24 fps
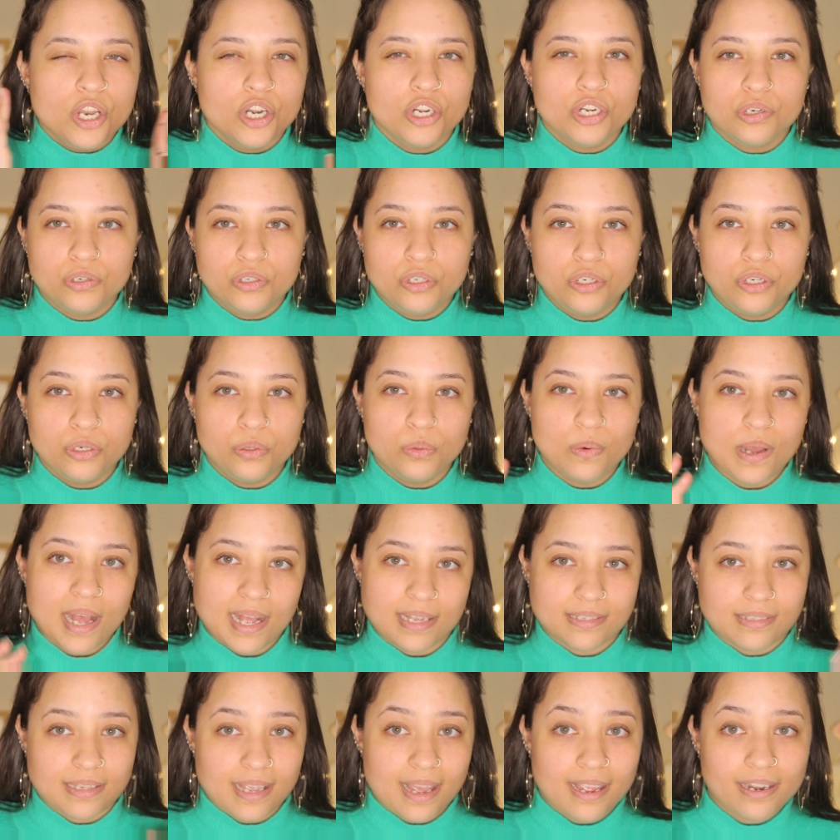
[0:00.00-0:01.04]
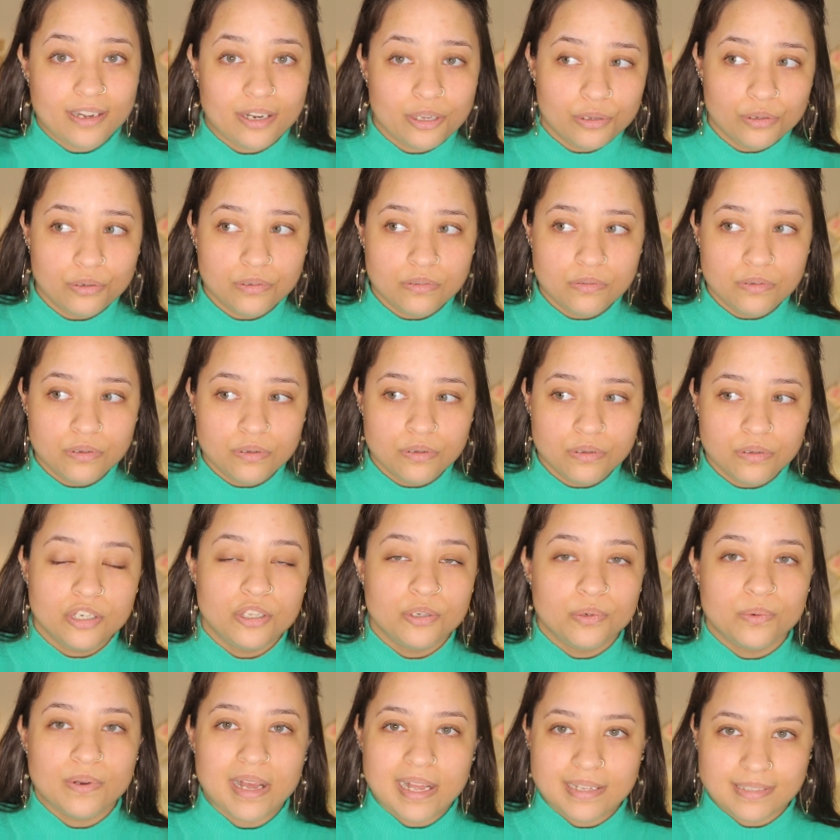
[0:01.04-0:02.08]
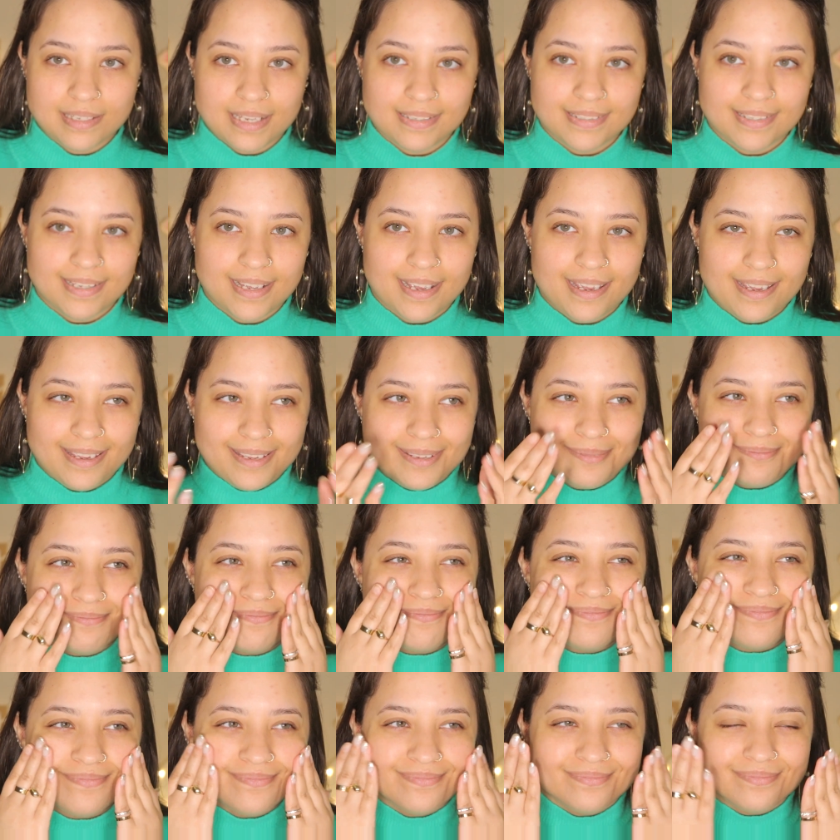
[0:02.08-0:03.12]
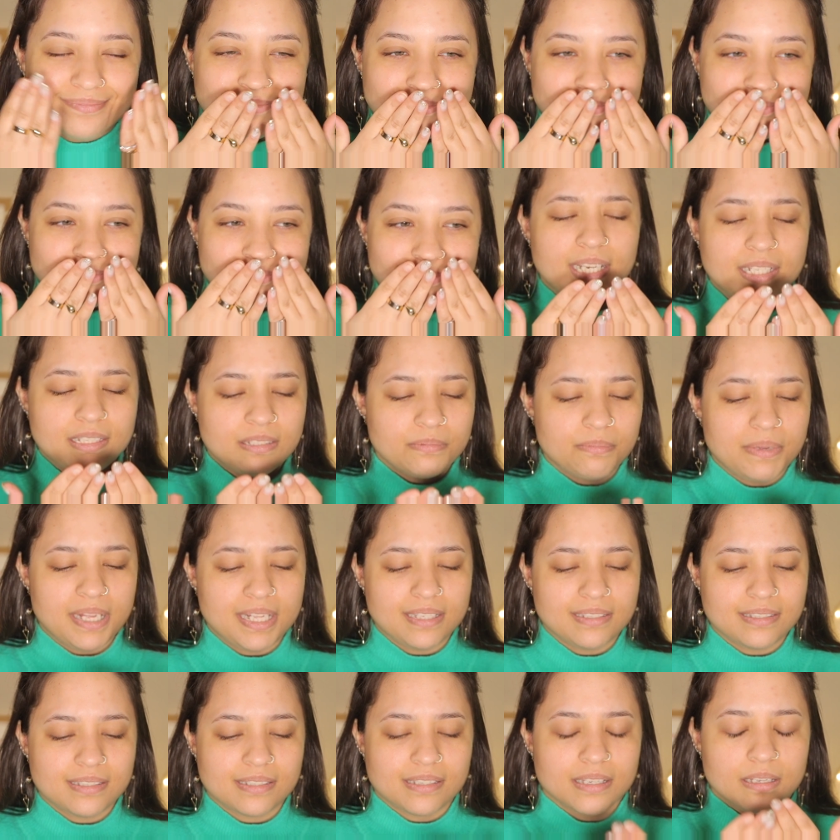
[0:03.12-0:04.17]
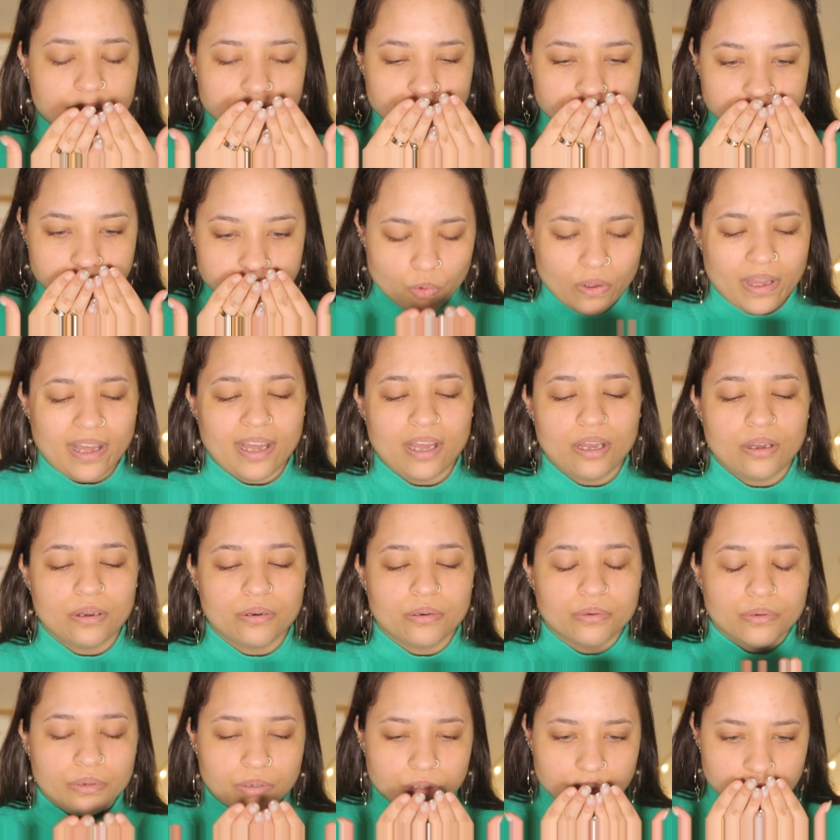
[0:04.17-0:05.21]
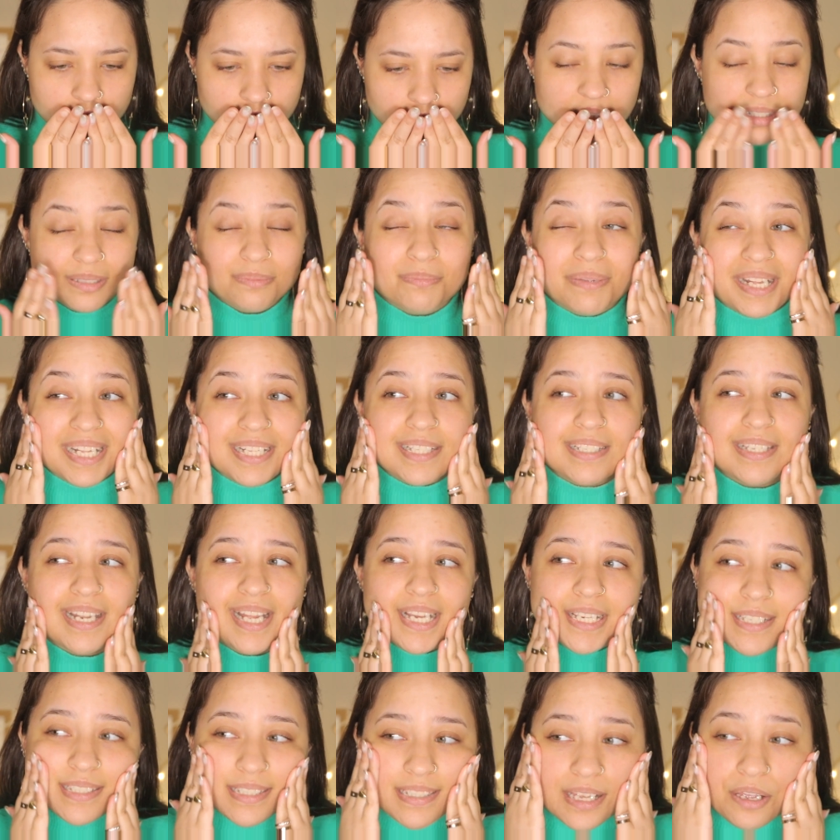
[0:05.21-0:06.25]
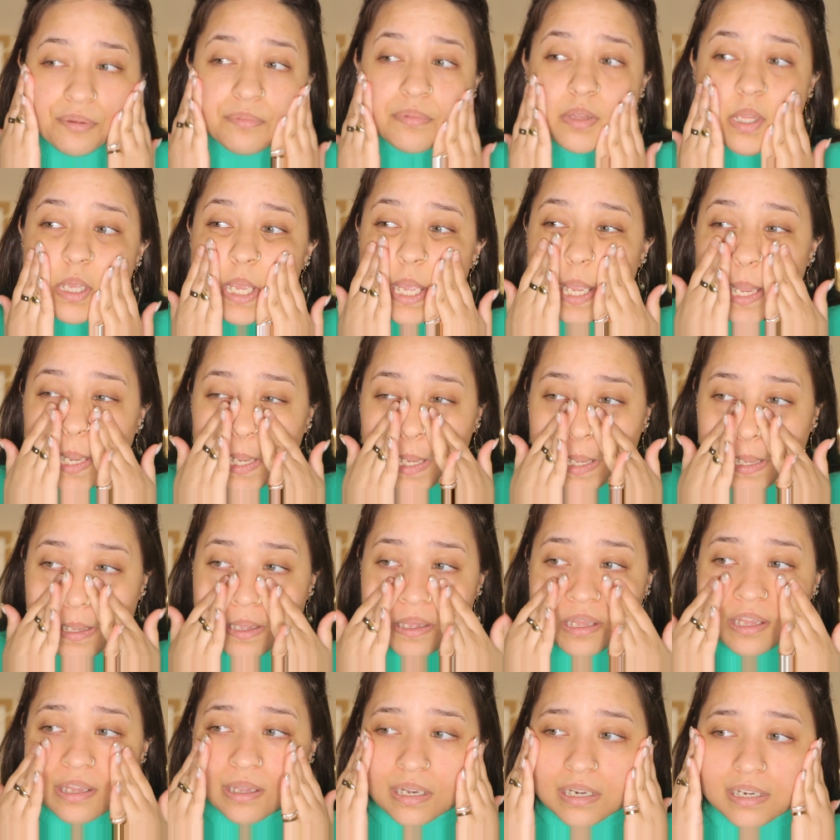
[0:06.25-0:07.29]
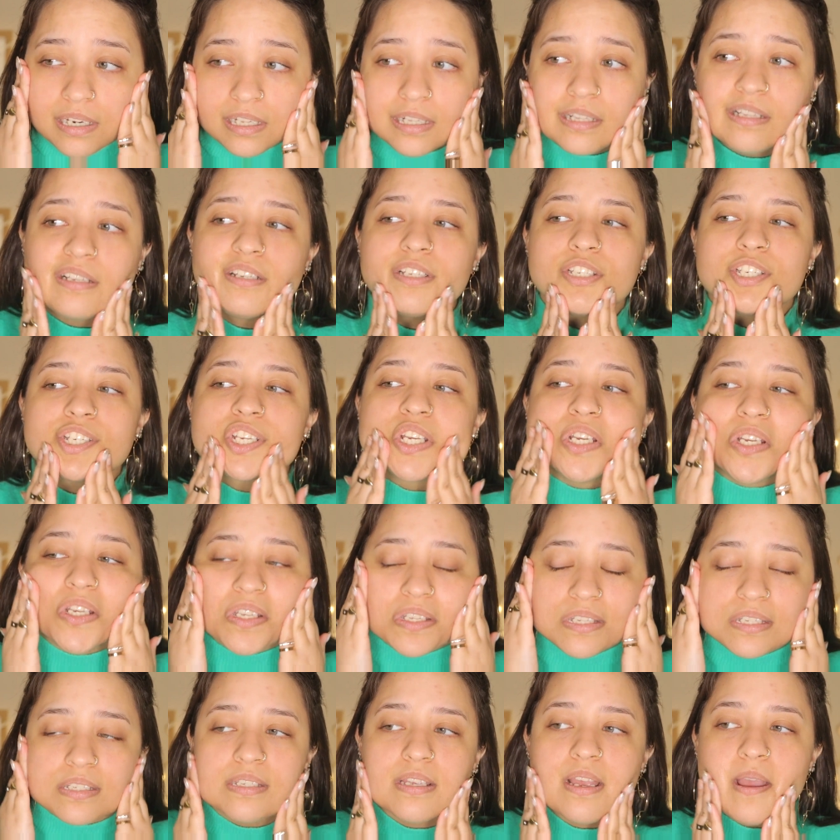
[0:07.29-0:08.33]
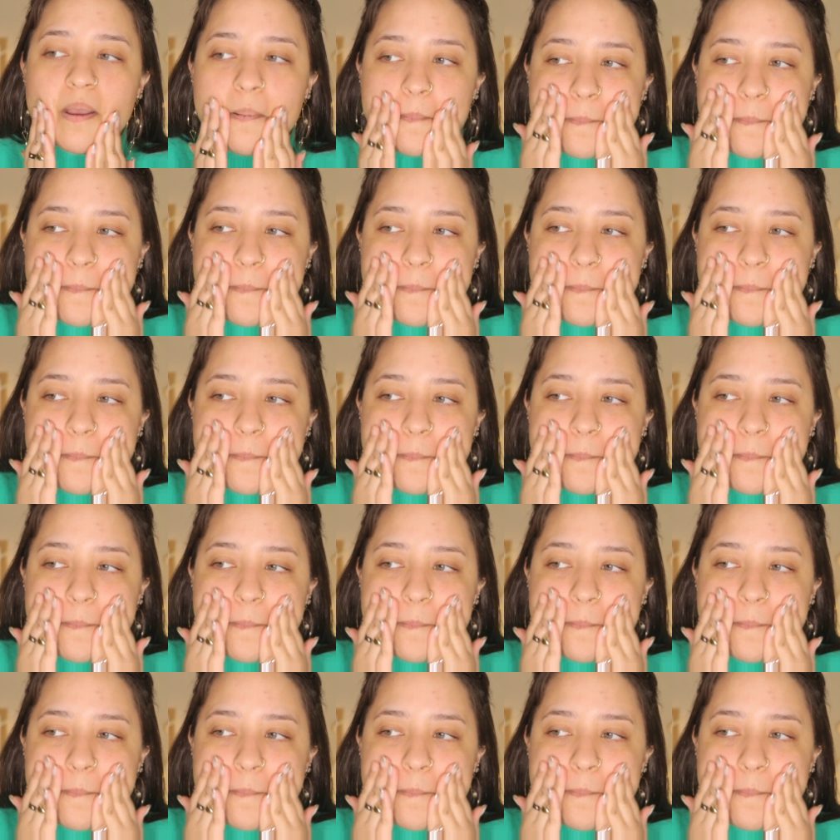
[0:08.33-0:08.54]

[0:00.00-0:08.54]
Don't do as I do as I say. It smells, wow, it smells like something delicious.